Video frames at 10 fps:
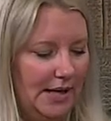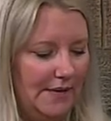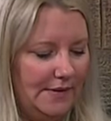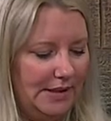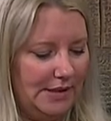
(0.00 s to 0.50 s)

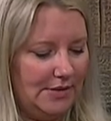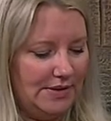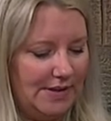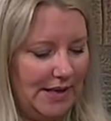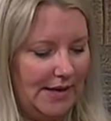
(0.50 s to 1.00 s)
and then I
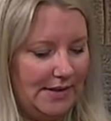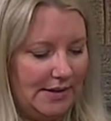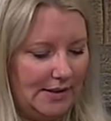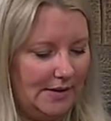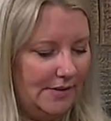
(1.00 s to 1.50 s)
just
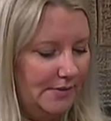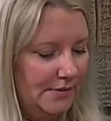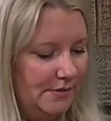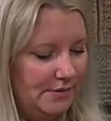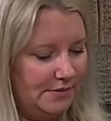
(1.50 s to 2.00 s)
added it
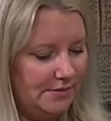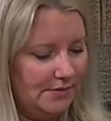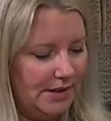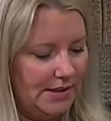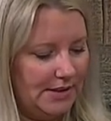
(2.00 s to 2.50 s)

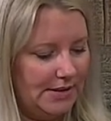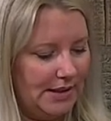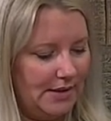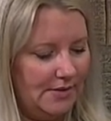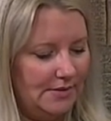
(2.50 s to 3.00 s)
right in
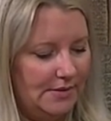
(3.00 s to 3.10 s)
there.